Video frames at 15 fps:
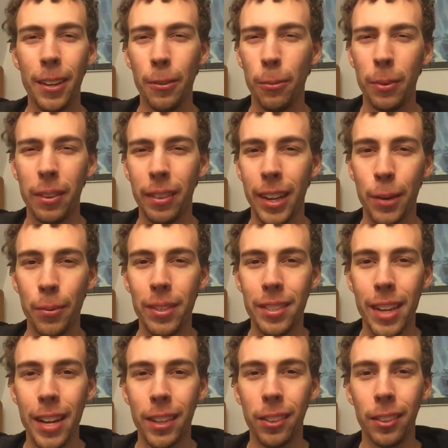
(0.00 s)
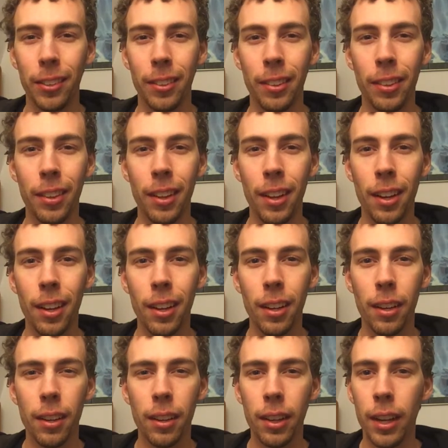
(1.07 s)
was like recycled
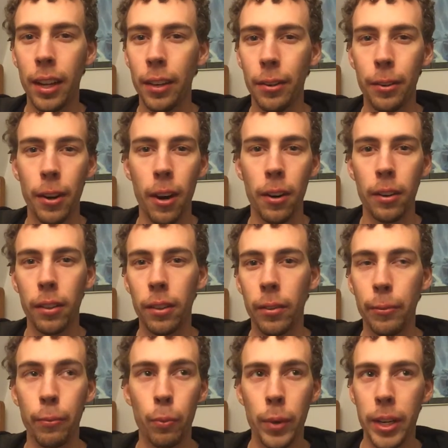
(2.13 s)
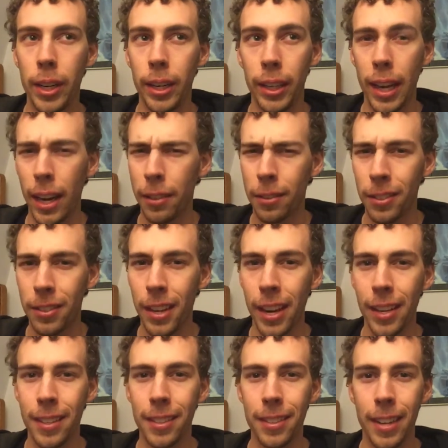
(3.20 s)
kindergarten reading
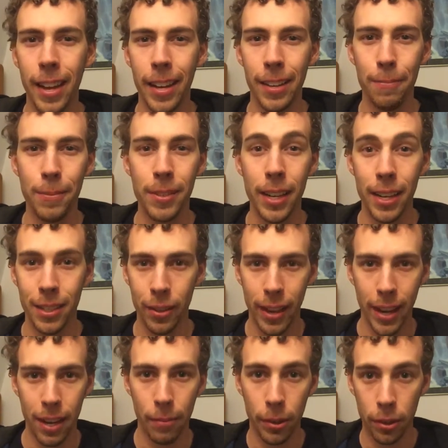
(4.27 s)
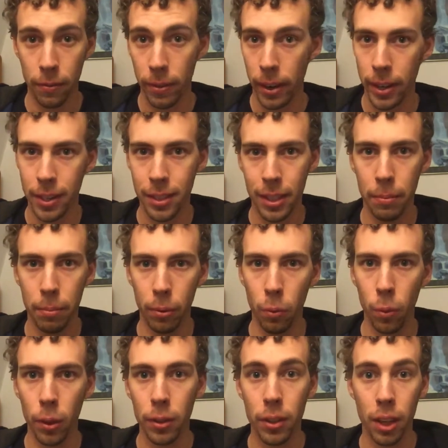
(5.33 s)
exercise games, and so they had a bunch of very simple
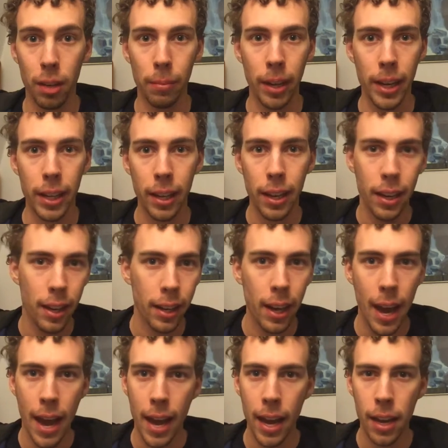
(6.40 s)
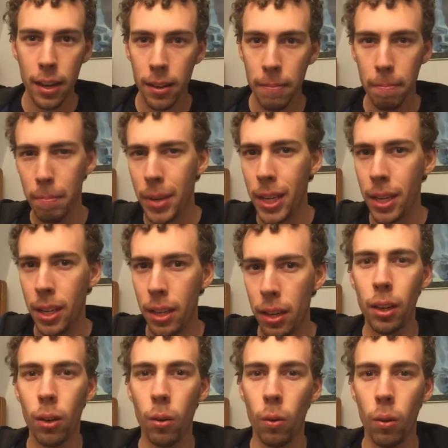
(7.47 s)
words on them, like can, me,
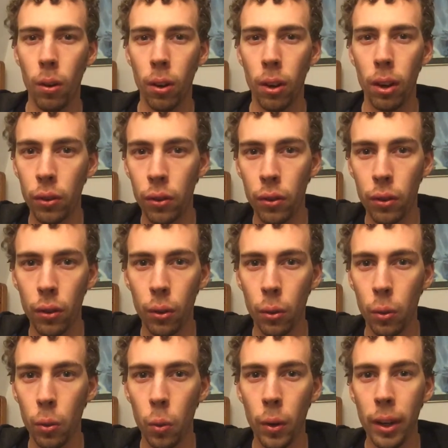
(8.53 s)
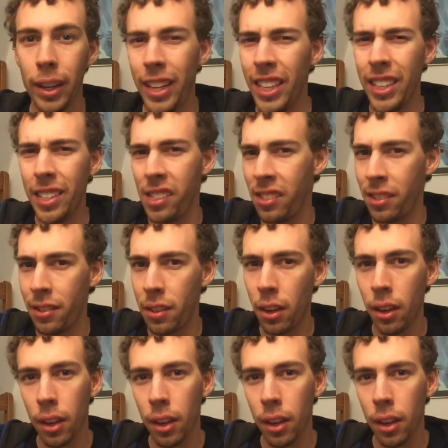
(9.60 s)
or do, is,